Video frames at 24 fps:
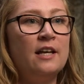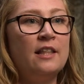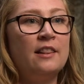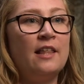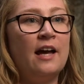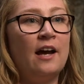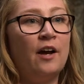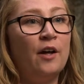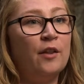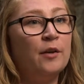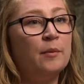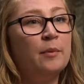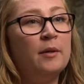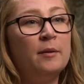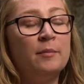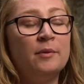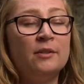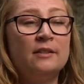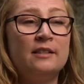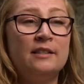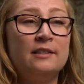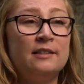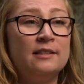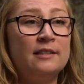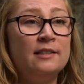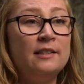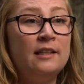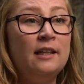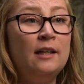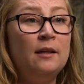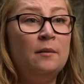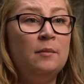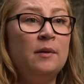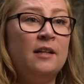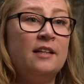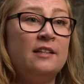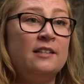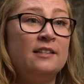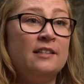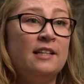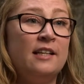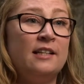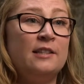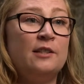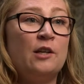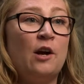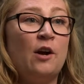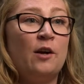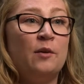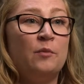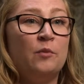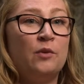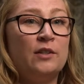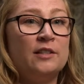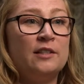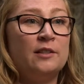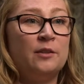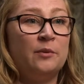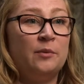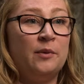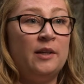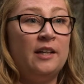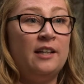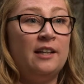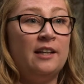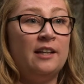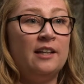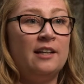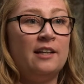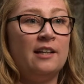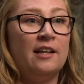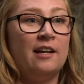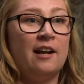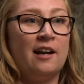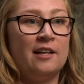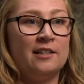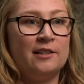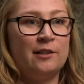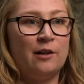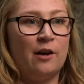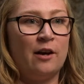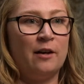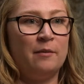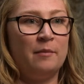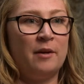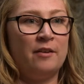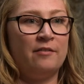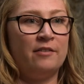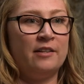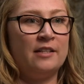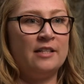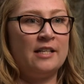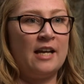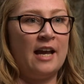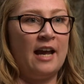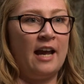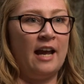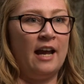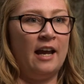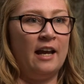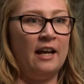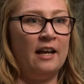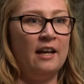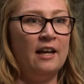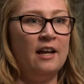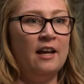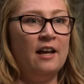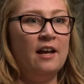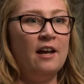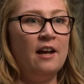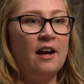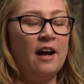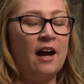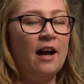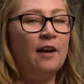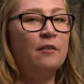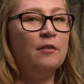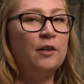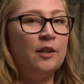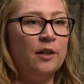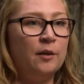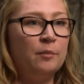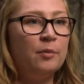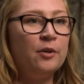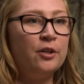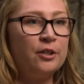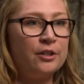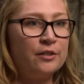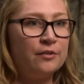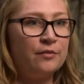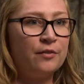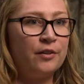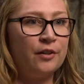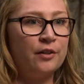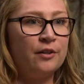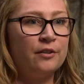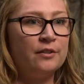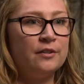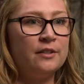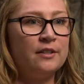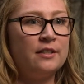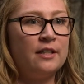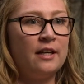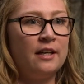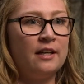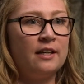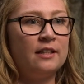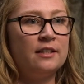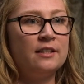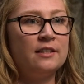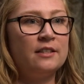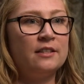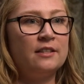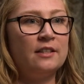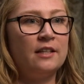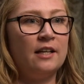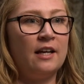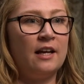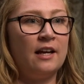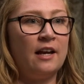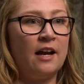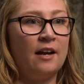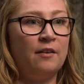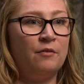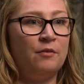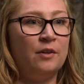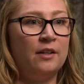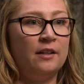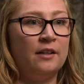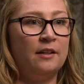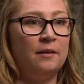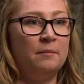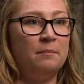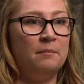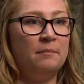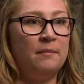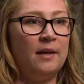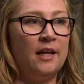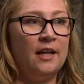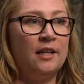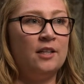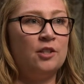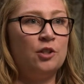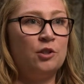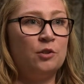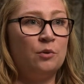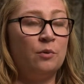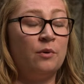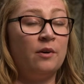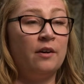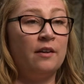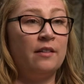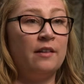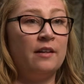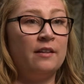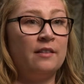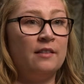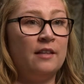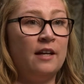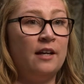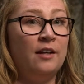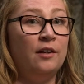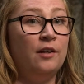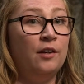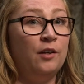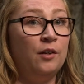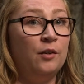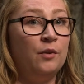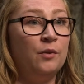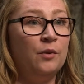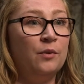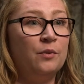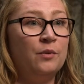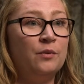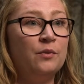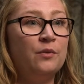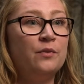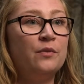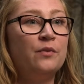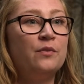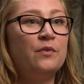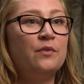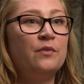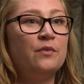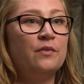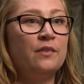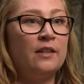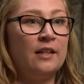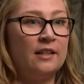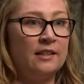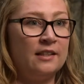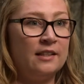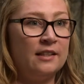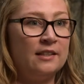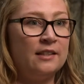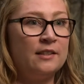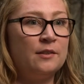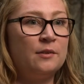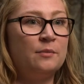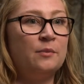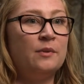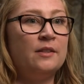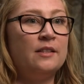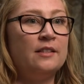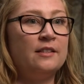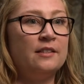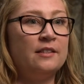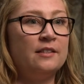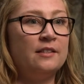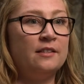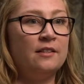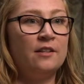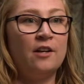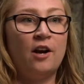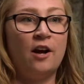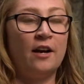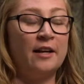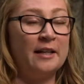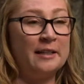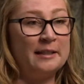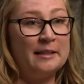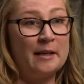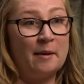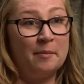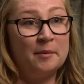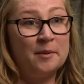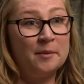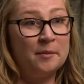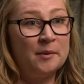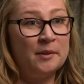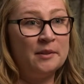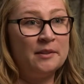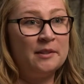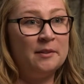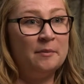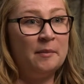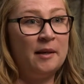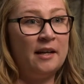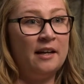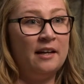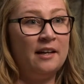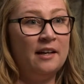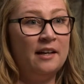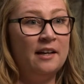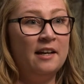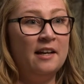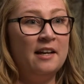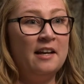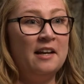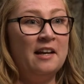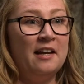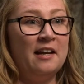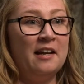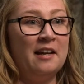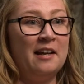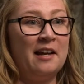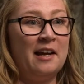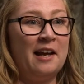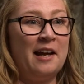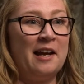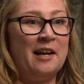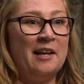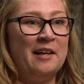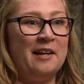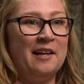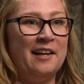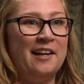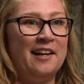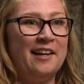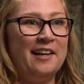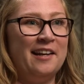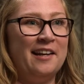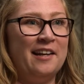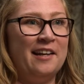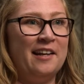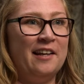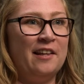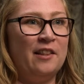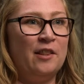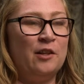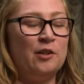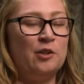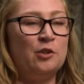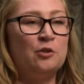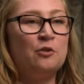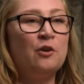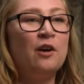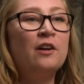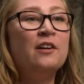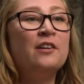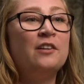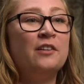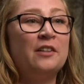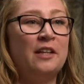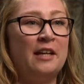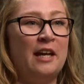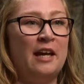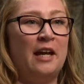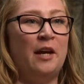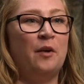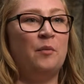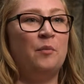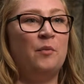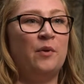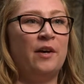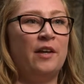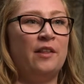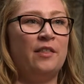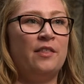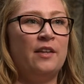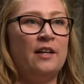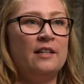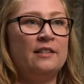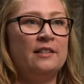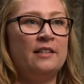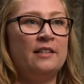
that other people didn't see because they saw him once a week and I saw him every day, I really pushed for those things, and I really made sure that they knew that this was unacceptable to me. And the struggle came with,